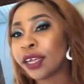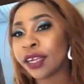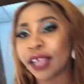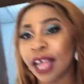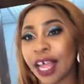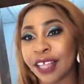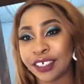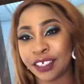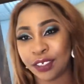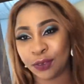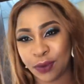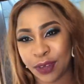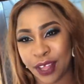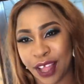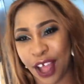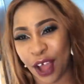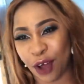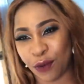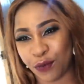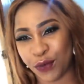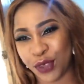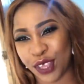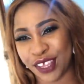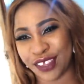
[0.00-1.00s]
Cause that will
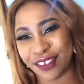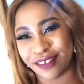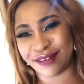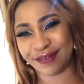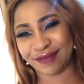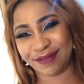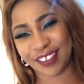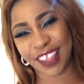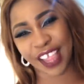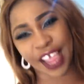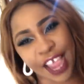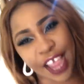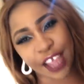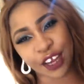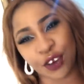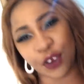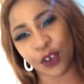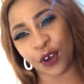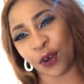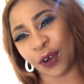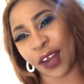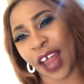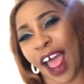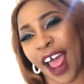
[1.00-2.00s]
help me, and you
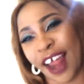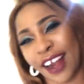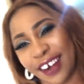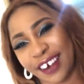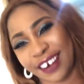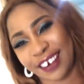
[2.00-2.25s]
know that.